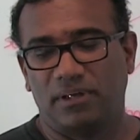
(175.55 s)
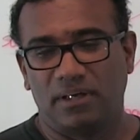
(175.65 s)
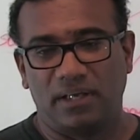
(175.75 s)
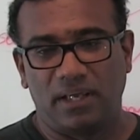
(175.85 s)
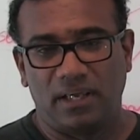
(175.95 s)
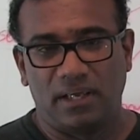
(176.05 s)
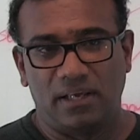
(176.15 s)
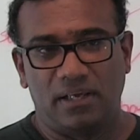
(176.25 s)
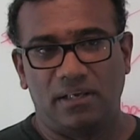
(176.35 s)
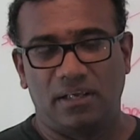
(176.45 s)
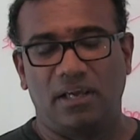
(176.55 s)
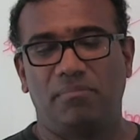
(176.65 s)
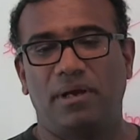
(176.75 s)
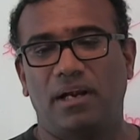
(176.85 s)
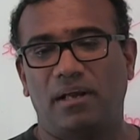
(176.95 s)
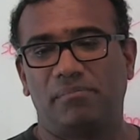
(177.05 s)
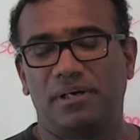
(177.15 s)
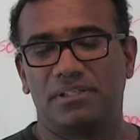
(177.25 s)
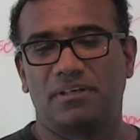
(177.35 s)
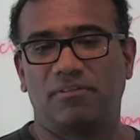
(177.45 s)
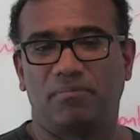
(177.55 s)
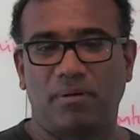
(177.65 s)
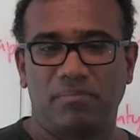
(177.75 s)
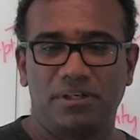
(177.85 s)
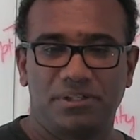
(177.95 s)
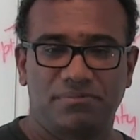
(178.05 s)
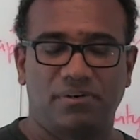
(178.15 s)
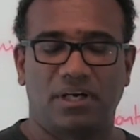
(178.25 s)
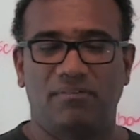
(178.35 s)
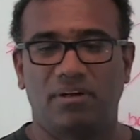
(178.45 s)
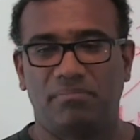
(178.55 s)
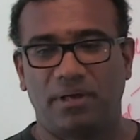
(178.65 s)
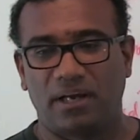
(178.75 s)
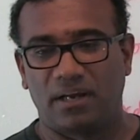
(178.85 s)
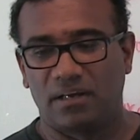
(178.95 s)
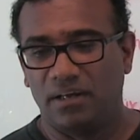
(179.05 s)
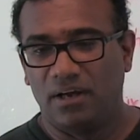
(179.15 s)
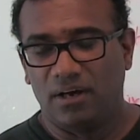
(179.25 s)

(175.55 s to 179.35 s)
the API libraries that we publish for developing